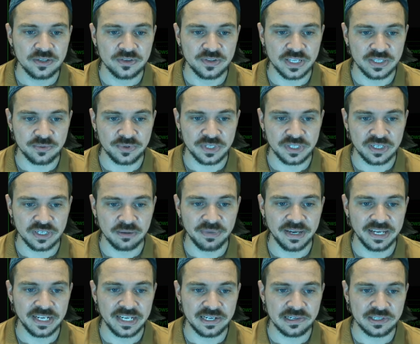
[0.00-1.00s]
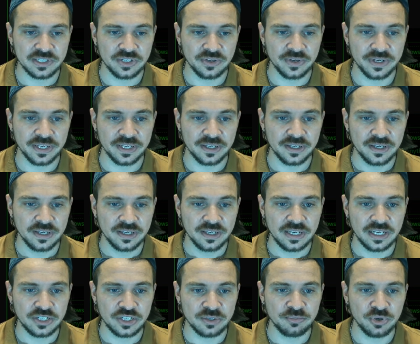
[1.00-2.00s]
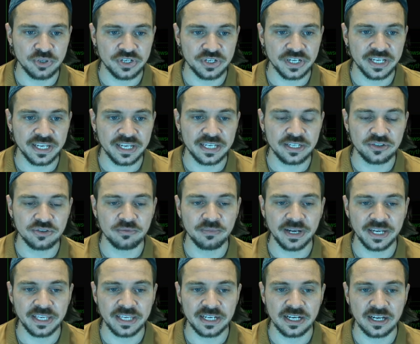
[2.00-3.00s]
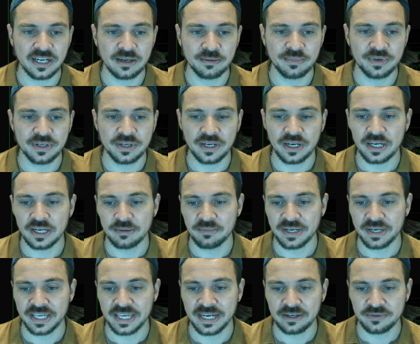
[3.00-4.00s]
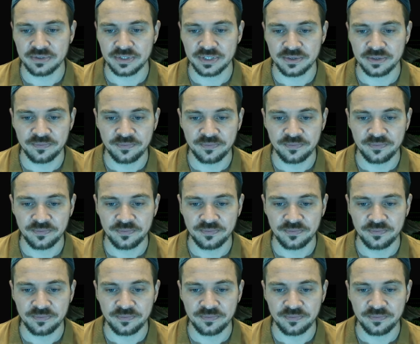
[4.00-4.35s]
that's what this command here is doing. It's just pushing it into my GitHub account.